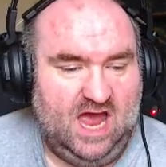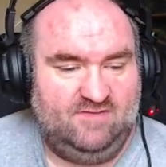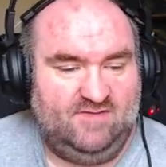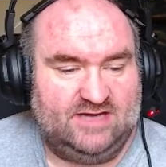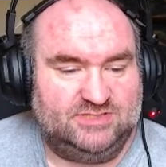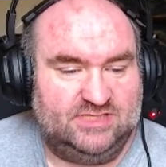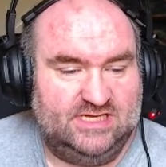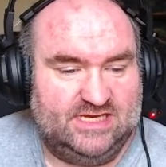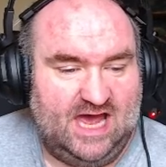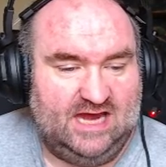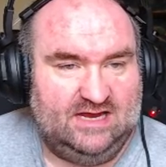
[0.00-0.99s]
I've actually
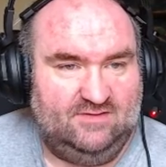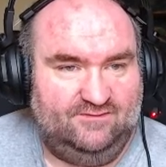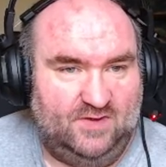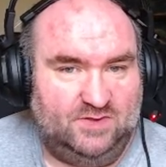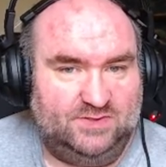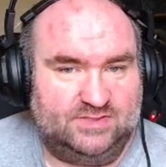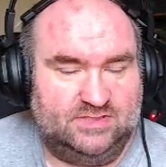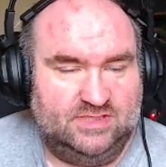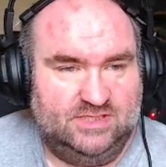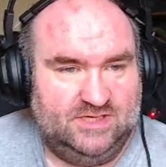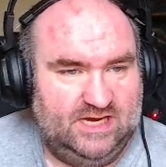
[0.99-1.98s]
got a
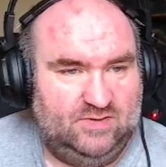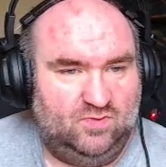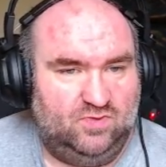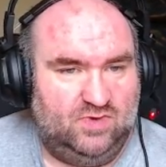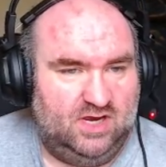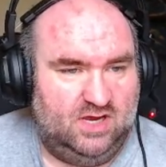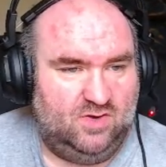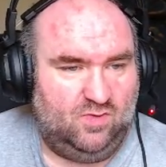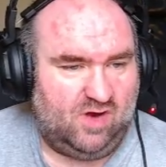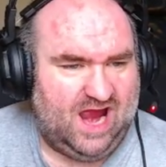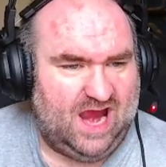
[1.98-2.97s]
folder in
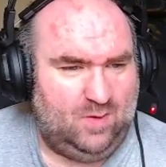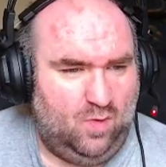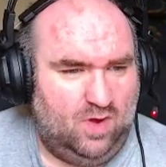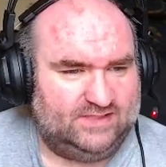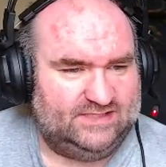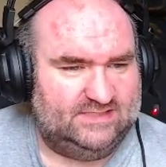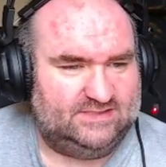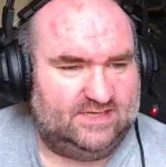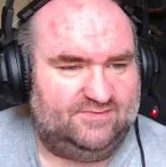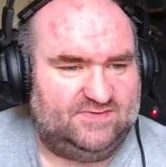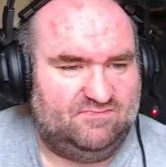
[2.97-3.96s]
where I want this
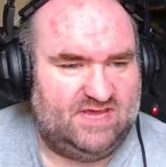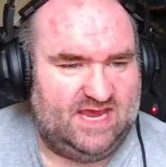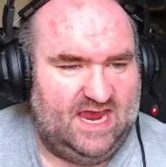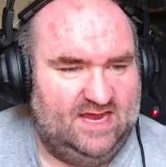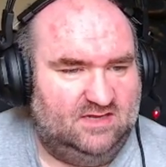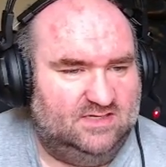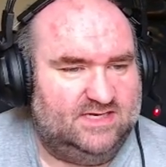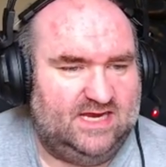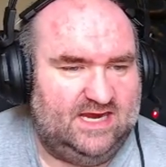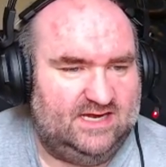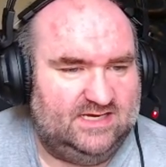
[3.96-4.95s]
stuff to be held,
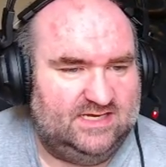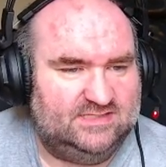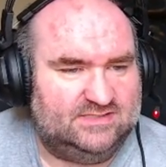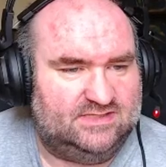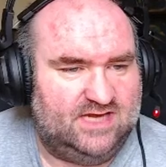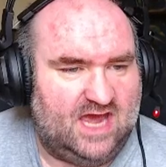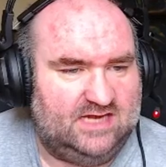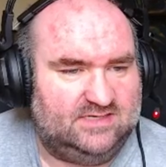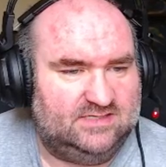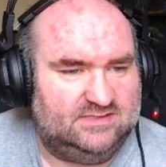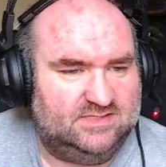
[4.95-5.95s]
and it's
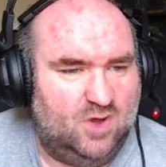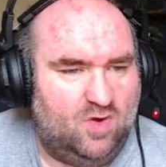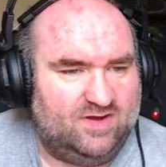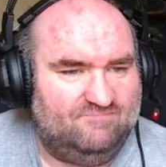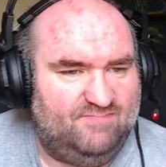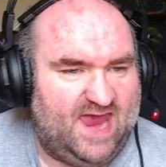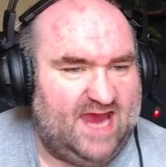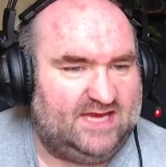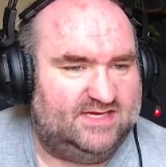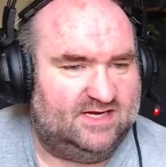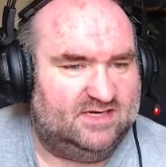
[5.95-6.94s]
not going
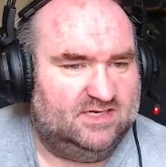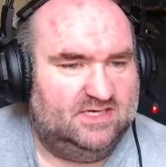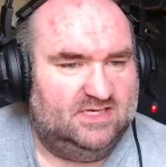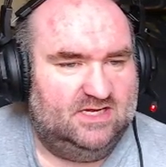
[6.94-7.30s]
back there.